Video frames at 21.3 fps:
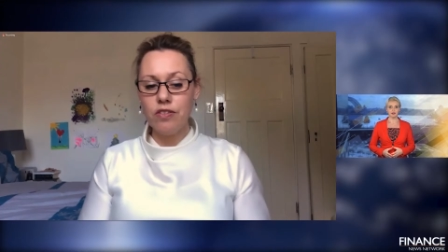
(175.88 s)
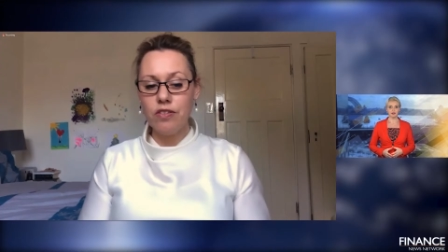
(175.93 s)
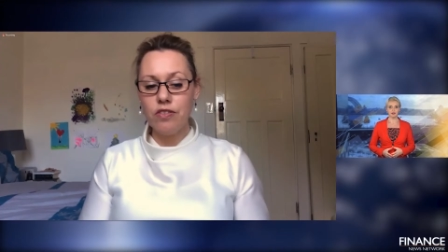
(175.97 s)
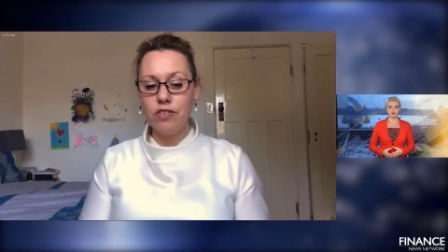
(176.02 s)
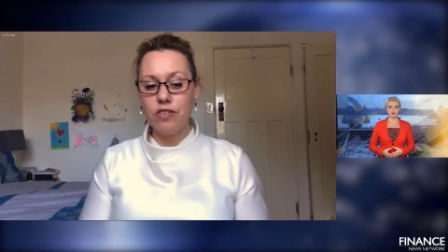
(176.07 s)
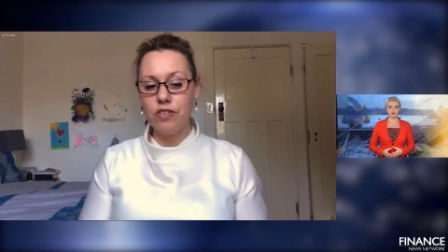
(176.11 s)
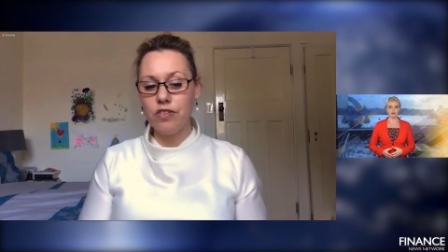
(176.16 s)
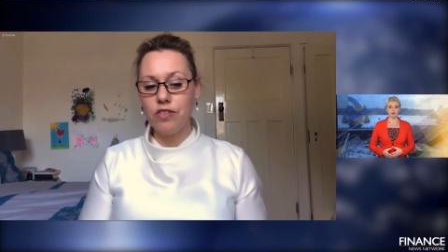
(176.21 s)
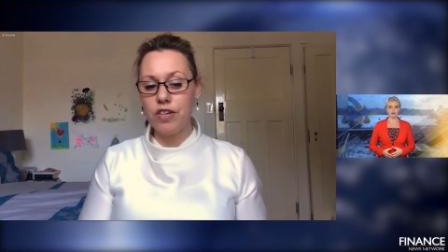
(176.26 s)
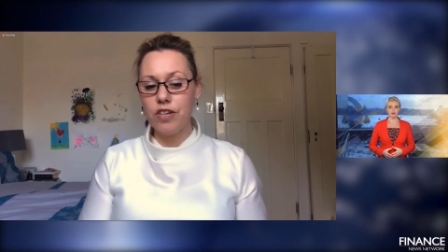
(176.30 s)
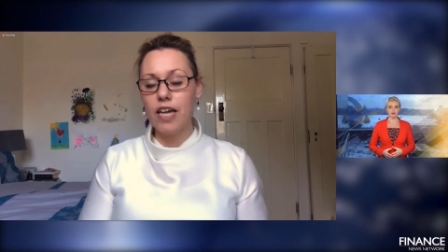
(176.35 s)
is the
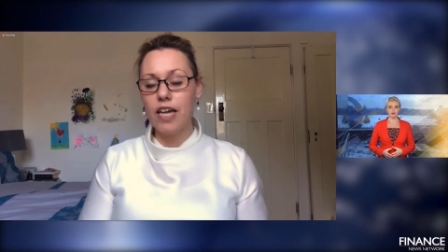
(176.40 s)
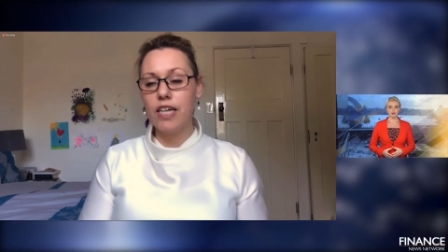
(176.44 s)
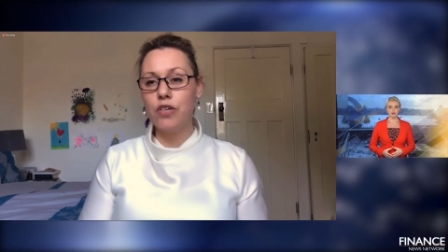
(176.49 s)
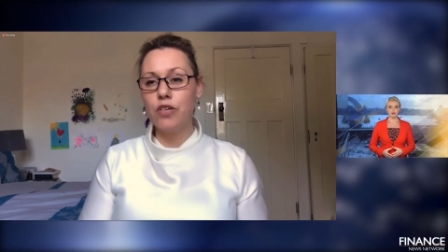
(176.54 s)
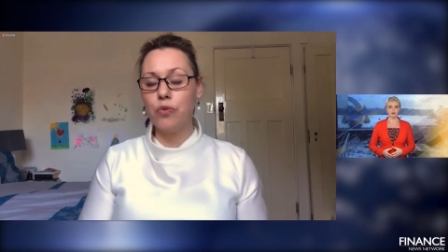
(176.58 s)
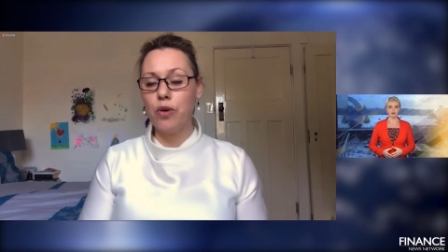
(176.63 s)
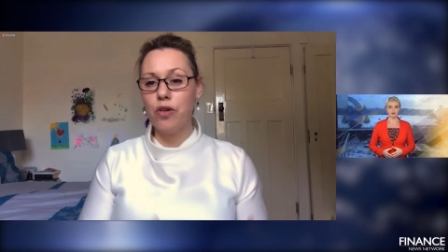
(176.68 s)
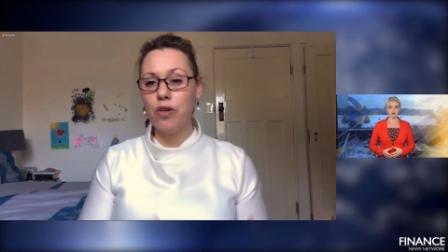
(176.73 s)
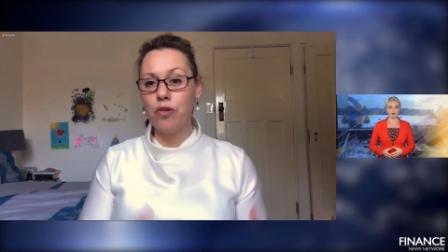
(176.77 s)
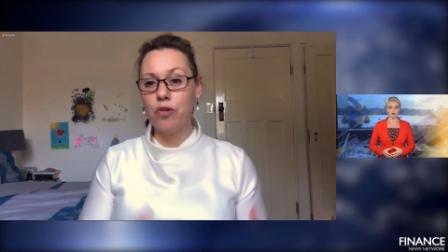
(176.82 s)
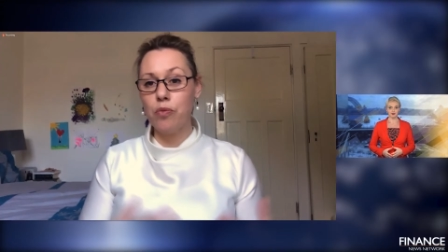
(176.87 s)
stage
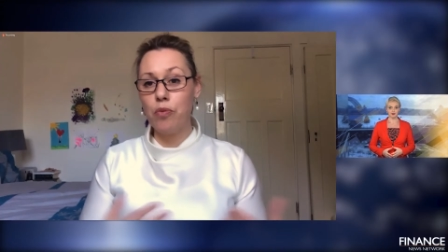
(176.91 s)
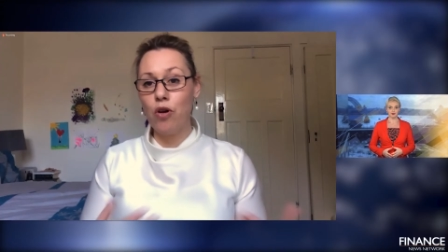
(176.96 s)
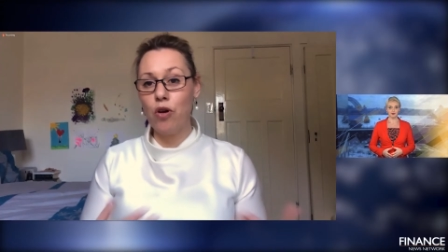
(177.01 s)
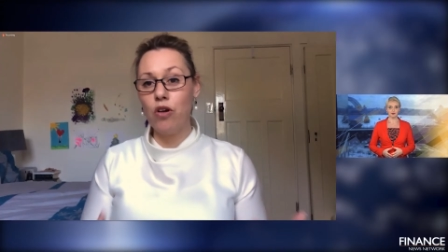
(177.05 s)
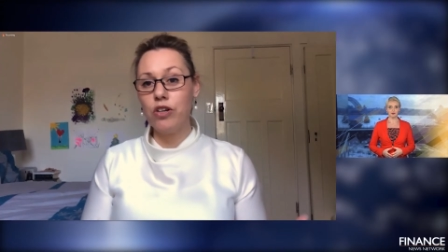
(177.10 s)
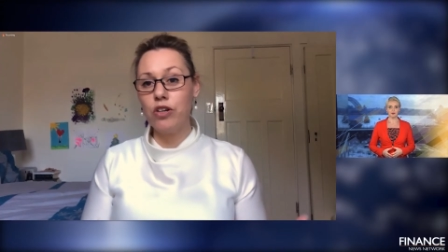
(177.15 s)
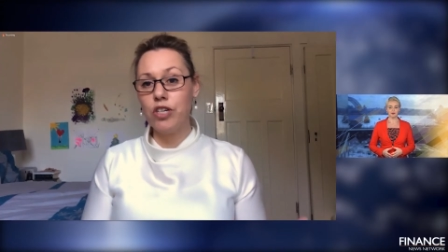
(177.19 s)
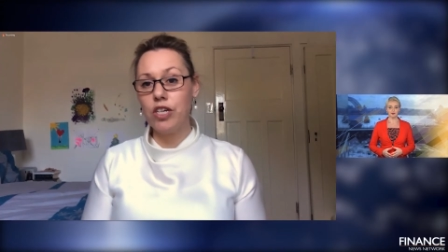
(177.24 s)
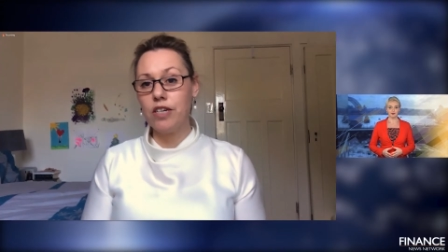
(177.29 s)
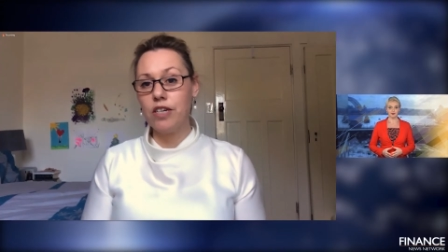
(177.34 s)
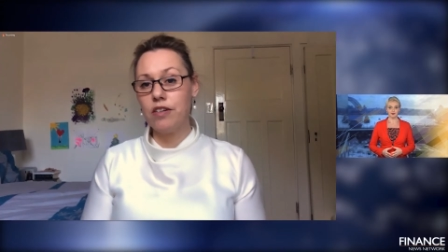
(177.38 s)
where the
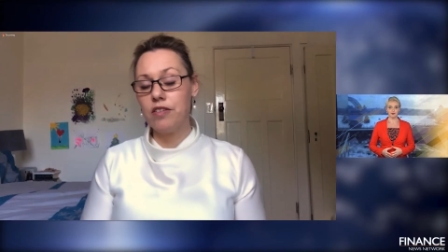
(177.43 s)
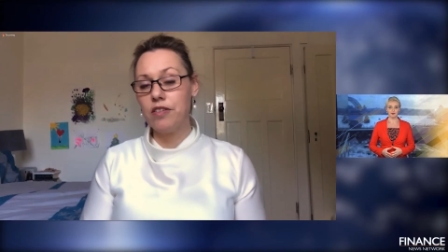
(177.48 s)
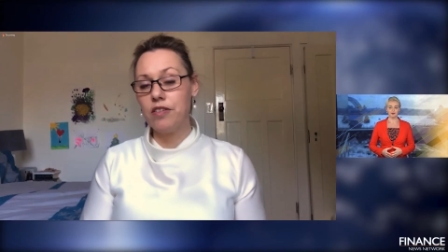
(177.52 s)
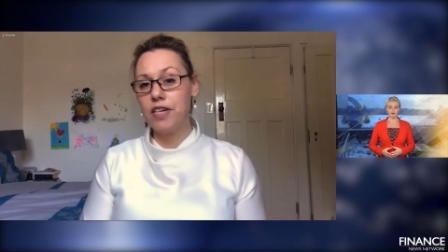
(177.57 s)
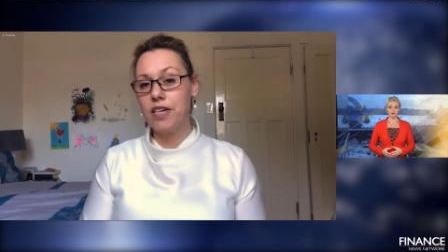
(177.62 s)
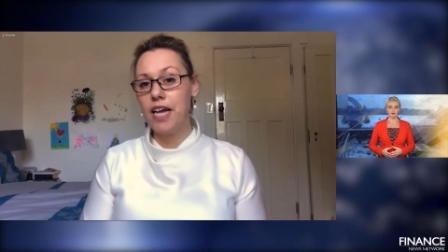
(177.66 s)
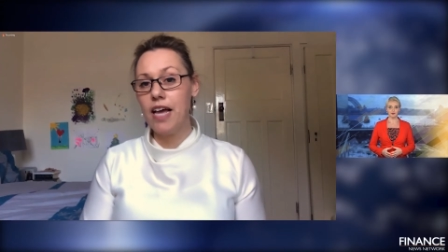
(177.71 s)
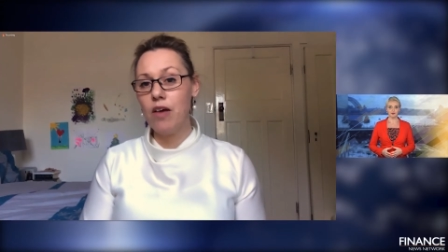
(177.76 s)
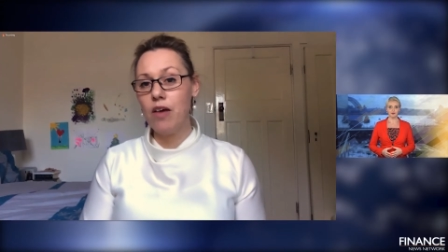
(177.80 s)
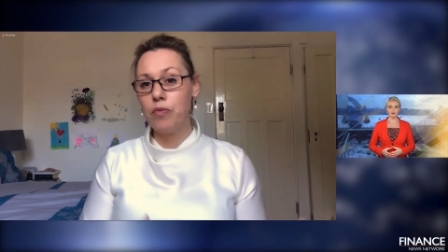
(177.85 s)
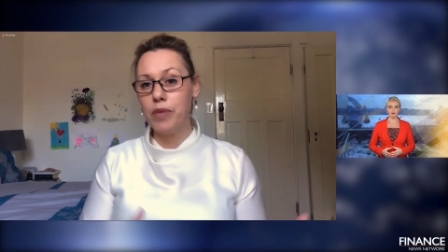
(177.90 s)
project has
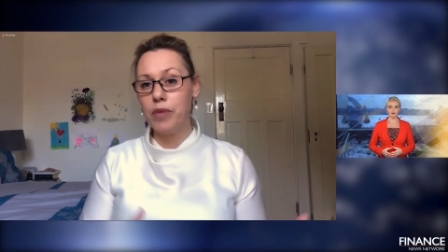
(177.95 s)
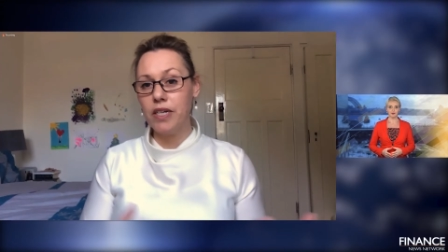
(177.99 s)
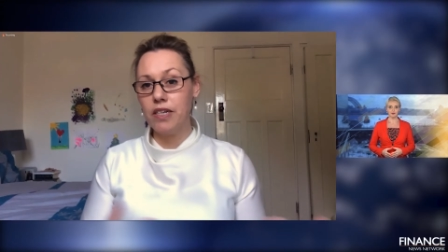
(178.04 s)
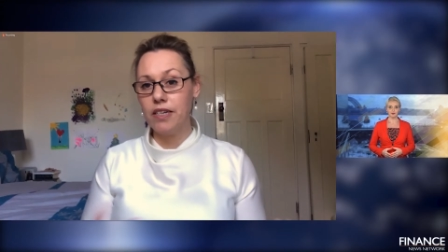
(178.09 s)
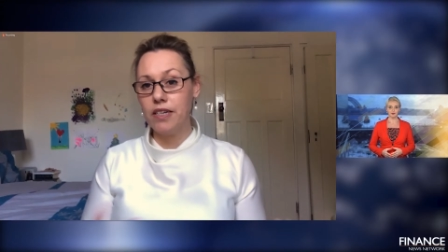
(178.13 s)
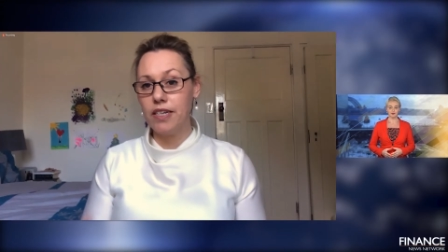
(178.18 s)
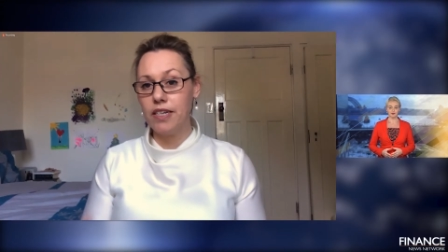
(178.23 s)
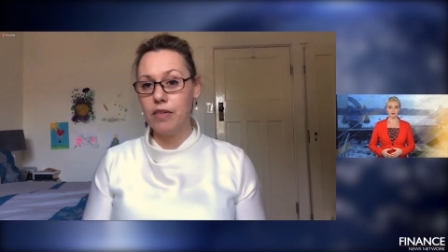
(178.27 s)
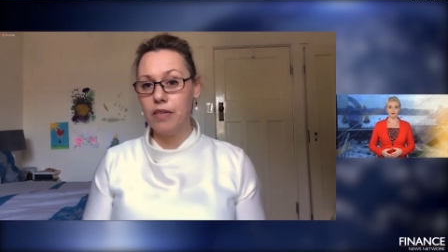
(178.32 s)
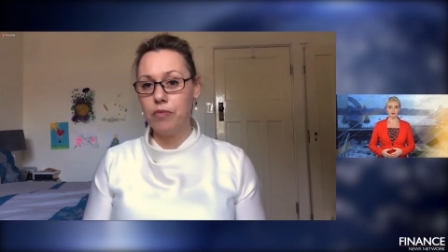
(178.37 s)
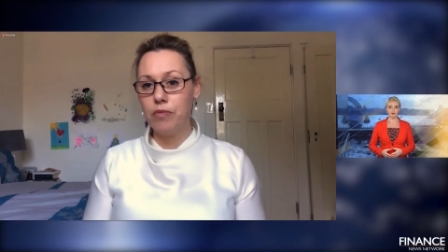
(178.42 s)
now been
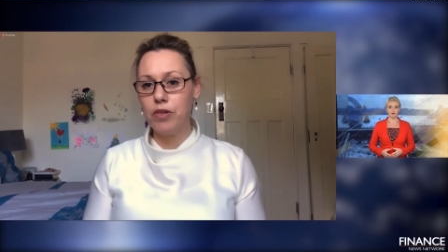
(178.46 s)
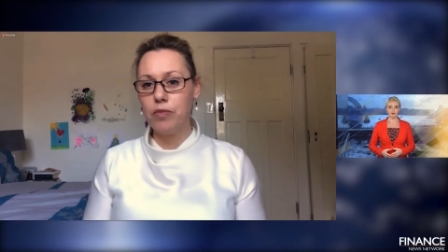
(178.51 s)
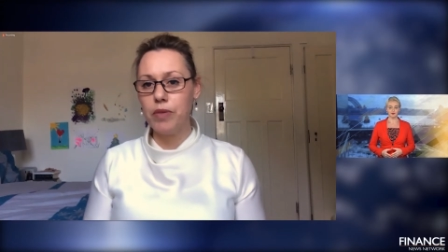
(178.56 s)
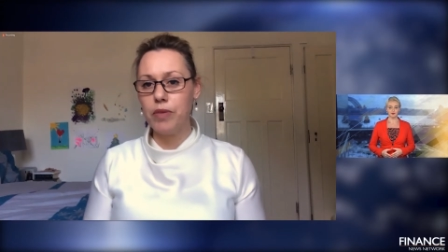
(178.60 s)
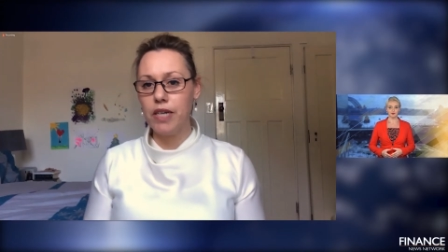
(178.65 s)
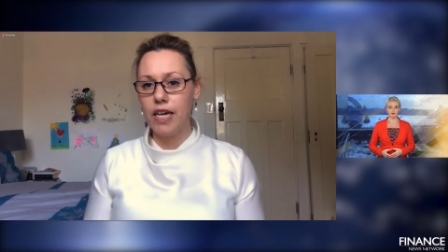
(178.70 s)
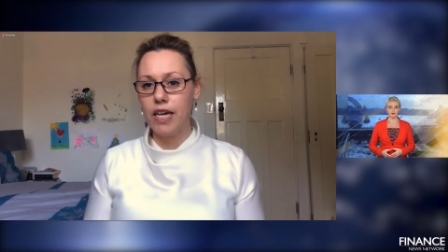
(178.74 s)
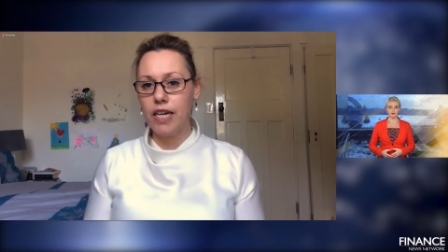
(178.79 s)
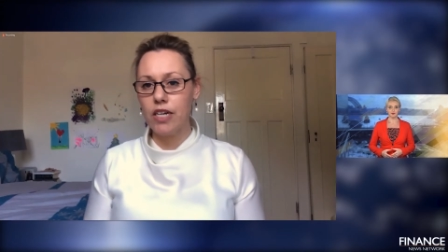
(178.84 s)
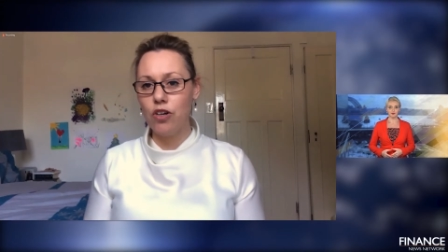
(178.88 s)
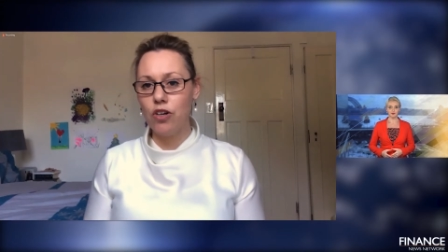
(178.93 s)
deemed to be
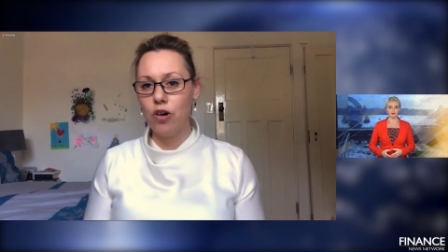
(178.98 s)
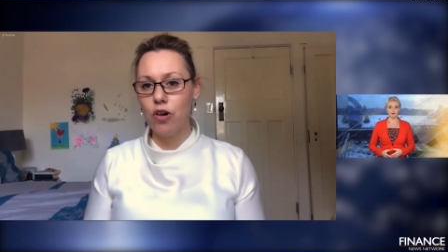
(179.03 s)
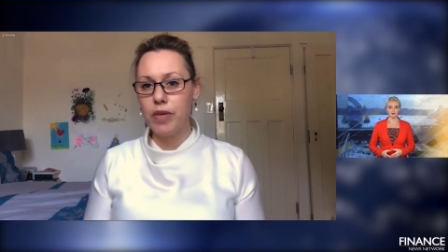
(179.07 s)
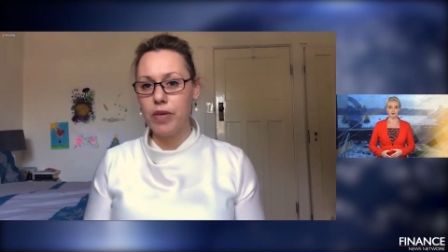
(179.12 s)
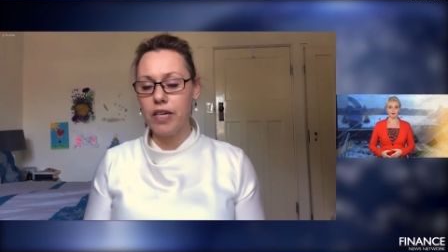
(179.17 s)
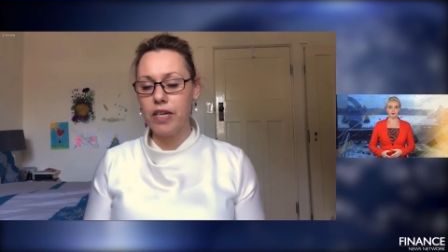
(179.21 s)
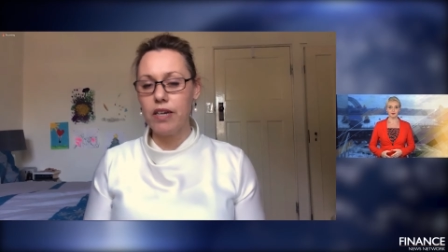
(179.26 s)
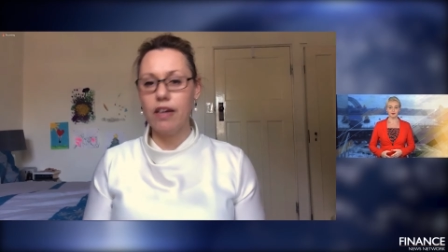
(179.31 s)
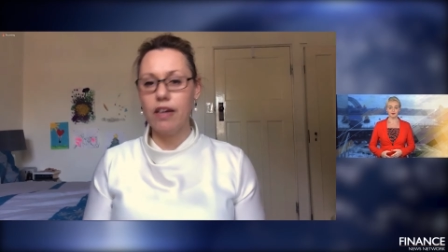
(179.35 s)
economic.